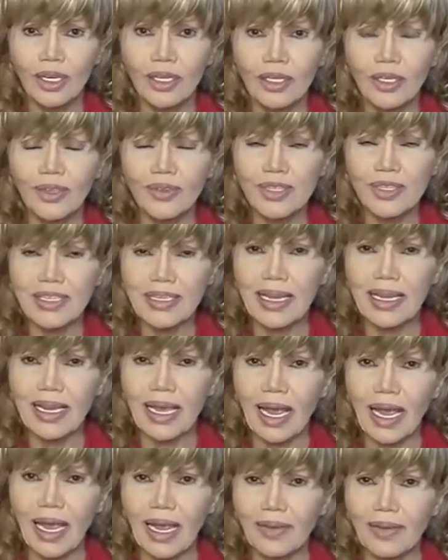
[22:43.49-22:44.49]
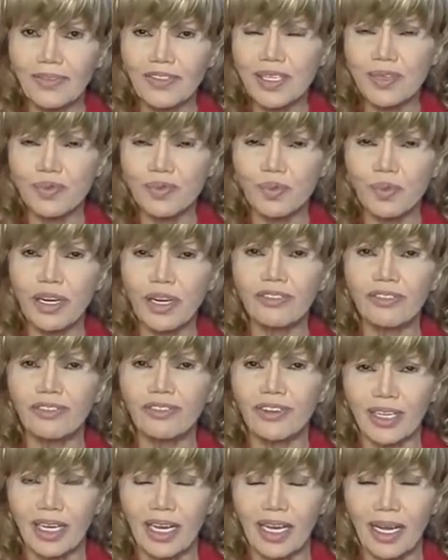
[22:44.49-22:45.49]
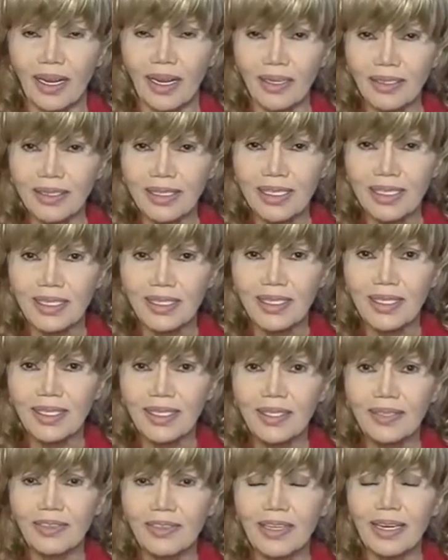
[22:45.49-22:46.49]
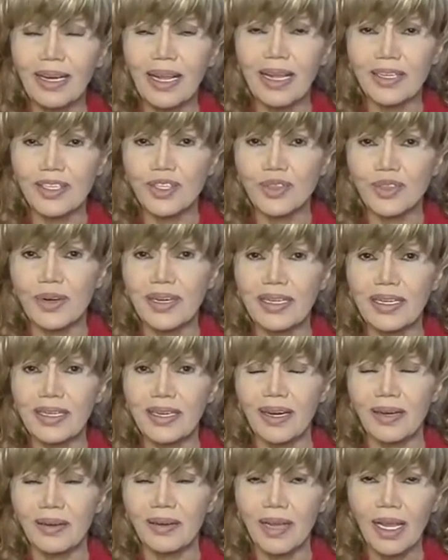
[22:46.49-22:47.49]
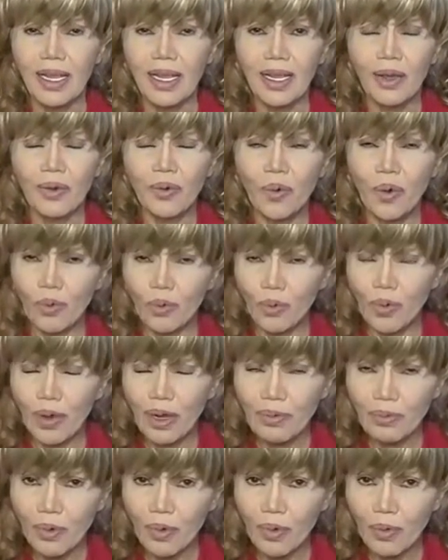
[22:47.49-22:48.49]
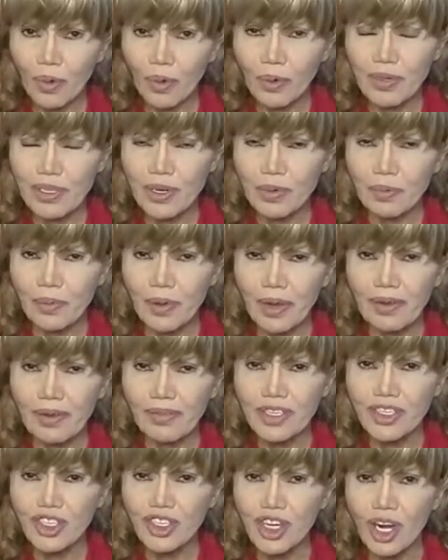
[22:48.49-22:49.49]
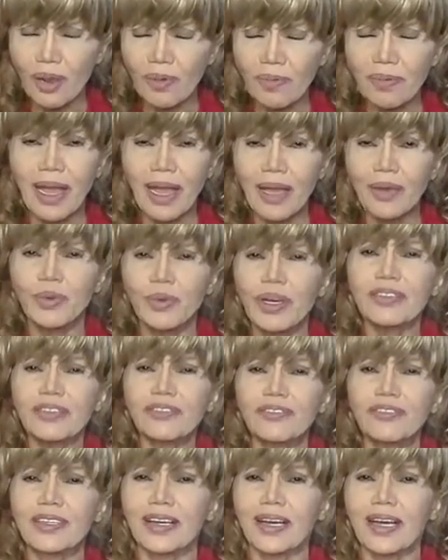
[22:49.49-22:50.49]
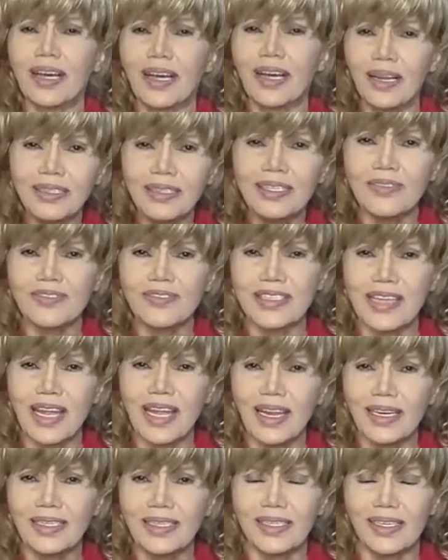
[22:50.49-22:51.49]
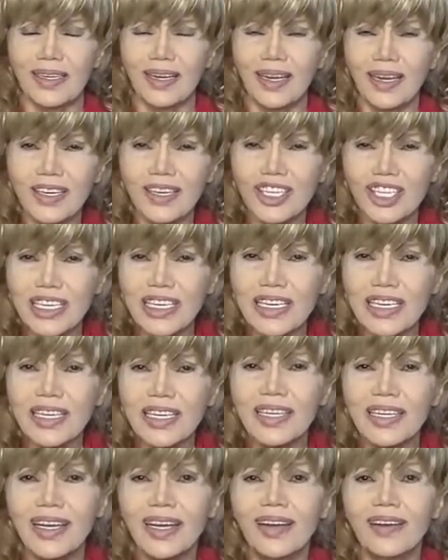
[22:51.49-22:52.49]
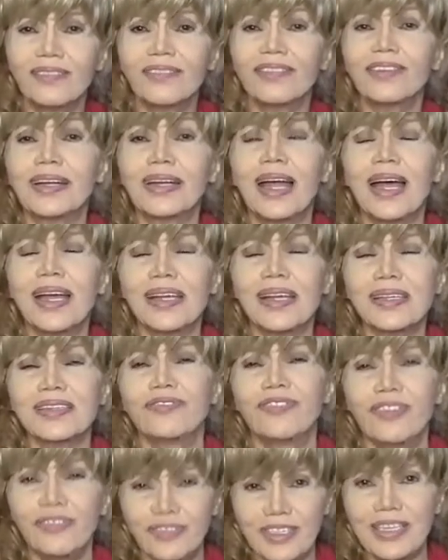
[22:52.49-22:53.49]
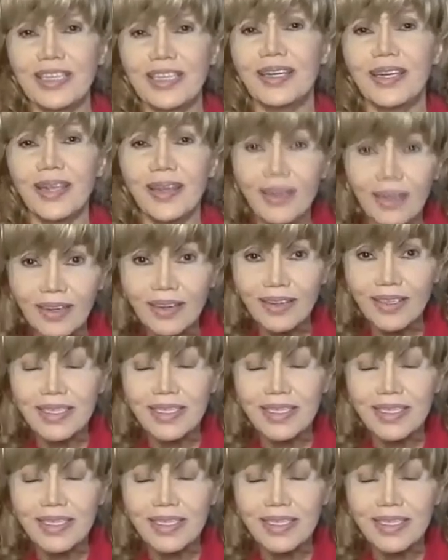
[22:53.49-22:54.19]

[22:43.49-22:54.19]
You say, I just worked for a cult for the last 20 years. What, what, what was your previous job? I worked for the cult of Scientology yeah. for the last 15 years.